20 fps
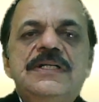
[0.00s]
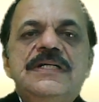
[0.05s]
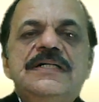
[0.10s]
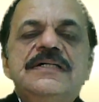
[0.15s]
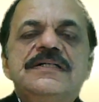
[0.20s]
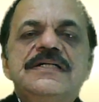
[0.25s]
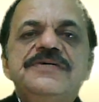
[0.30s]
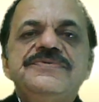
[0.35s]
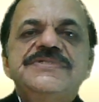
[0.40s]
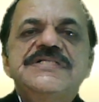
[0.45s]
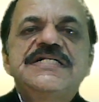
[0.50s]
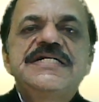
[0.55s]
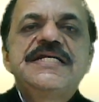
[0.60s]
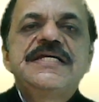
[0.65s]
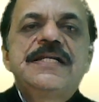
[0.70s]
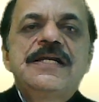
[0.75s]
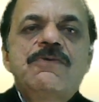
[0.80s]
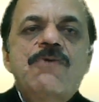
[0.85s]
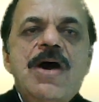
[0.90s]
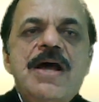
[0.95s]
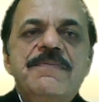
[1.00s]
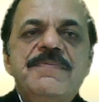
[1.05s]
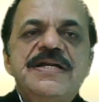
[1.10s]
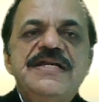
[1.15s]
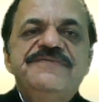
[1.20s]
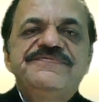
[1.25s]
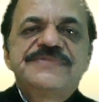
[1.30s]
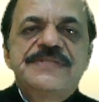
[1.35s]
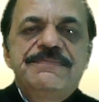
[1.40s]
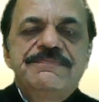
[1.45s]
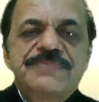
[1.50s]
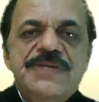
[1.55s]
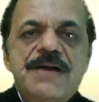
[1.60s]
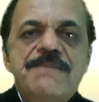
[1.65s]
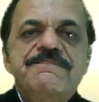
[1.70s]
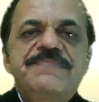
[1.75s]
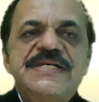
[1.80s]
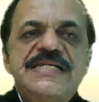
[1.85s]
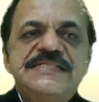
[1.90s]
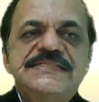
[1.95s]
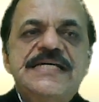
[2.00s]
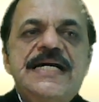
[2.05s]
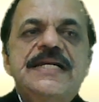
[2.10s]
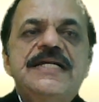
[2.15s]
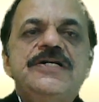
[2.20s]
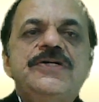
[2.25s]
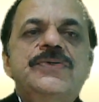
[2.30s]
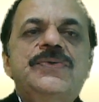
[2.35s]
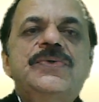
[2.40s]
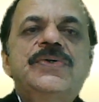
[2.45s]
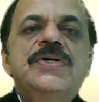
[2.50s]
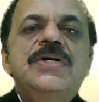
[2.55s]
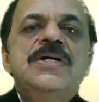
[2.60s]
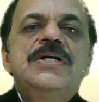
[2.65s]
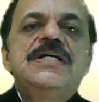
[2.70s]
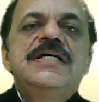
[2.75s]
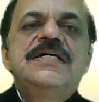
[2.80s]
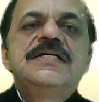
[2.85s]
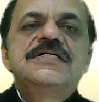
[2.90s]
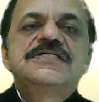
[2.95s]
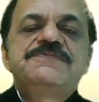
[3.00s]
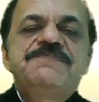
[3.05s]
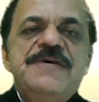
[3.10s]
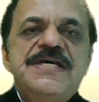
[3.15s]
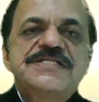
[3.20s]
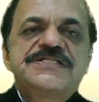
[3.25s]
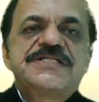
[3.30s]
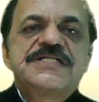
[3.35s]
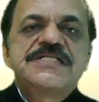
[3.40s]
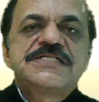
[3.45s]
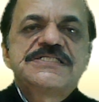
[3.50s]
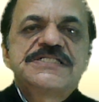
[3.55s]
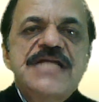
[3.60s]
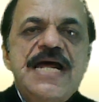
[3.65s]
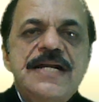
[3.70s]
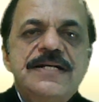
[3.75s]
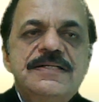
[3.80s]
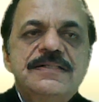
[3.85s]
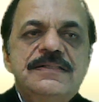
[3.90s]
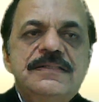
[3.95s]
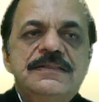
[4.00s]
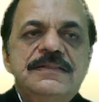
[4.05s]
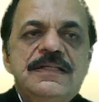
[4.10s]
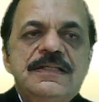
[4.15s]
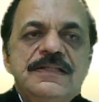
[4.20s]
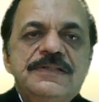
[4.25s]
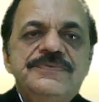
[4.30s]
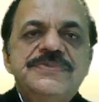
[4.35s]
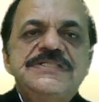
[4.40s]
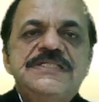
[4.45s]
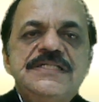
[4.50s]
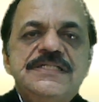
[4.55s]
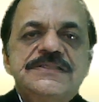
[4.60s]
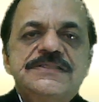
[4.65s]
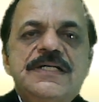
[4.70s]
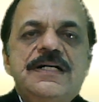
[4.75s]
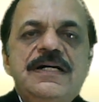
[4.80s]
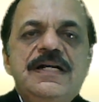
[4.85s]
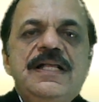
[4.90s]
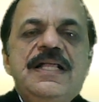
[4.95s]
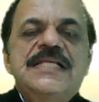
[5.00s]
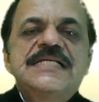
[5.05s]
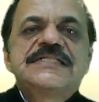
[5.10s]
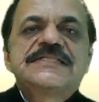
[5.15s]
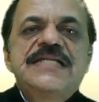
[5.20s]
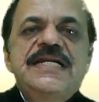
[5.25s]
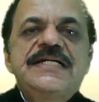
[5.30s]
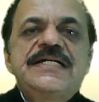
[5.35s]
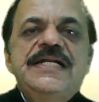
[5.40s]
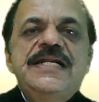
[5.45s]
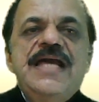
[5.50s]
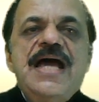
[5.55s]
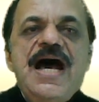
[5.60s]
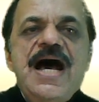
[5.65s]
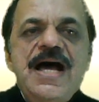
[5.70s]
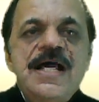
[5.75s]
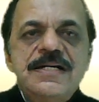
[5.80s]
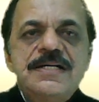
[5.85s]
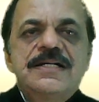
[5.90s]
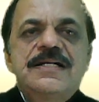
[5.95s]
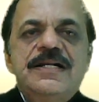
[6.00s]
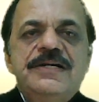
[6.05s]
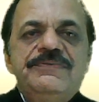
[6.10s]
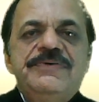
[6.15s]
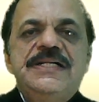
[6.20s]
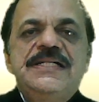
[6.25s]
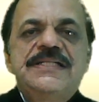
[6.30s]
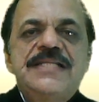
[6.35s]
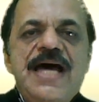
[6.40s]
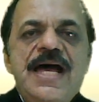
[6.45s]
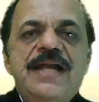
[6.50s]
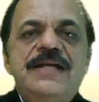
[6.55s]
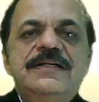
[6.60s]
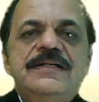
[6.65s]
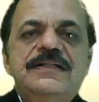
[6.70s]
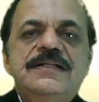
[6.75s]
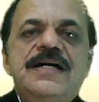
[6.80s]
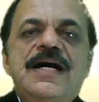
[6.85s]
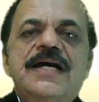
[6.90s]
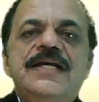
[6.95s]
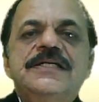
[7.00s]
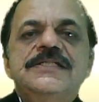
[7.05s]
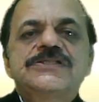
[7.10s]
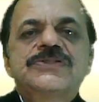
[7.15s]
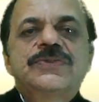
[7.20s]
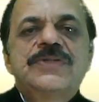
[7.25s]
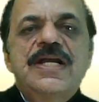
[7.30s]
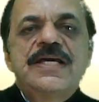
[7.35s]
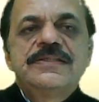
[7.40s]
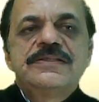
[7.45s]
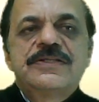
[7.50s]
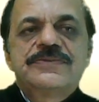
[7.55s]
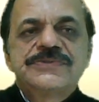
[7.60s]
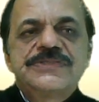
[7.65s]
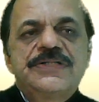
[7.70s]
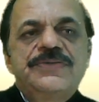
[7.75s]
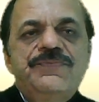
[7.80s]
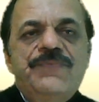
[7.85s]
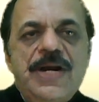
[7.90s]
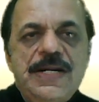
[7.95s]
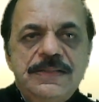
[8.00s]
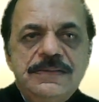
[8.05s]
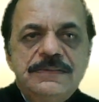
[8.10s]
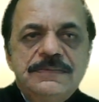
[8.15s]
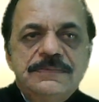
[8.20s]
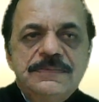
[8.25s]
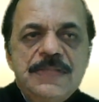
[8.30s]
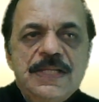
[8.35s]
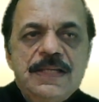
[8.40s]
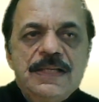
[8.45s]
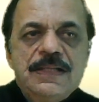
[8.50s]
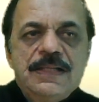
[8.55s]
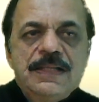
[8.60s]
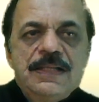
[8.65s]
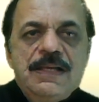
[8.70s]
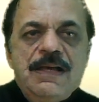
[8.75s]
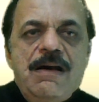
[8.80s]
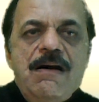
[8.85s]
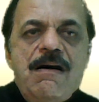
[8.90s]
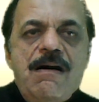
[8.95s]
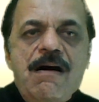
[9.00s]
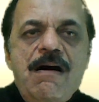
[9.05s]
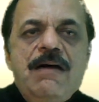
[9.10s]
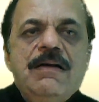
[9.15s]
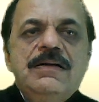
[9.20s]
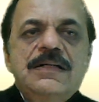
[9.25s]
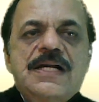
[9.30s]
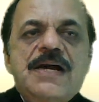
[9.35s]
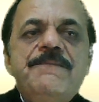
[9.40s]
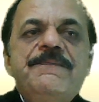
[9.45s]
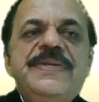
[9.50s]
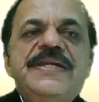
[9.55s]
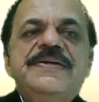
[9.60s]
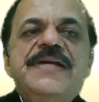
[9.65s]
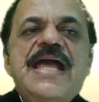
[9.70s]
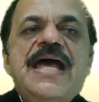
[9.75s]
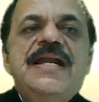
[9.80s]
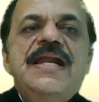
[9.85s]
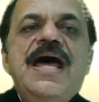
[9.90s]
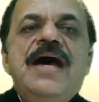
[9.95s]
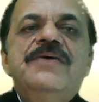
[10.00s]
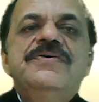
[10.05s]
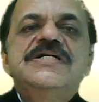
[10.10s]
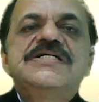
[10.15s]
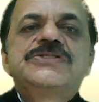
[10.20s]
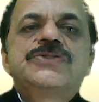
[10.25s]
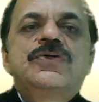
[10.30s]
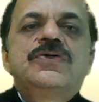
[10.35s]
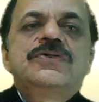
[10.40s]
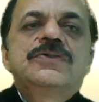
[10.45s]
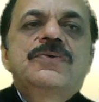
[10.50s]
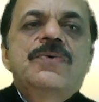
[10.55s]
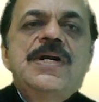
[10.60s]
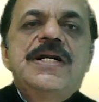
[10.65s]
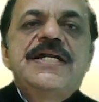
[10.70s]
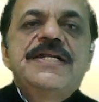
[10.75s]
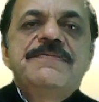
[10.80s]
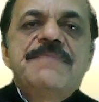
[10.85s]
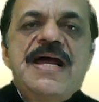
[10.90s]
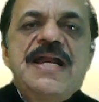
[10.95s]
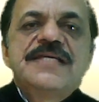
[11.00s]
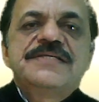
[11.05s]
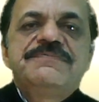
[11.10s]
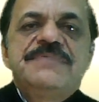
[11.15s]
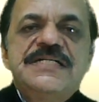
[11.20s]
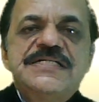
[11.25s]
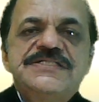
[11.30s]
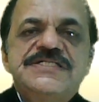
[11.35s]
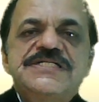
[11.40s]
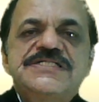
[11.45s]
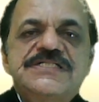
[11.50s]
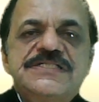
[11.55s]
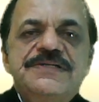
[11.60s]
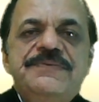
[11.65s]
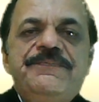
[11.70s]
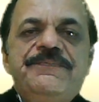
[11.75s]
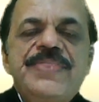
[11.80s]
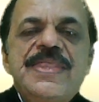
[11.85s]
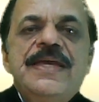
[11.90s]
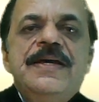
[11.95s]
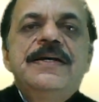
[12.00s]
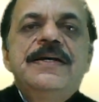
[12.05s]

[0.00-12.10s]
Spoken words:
revision D requirement if some companies are into aerospace standard, which is a slightly higher level than ISO 9001. Or company can have its own quality management system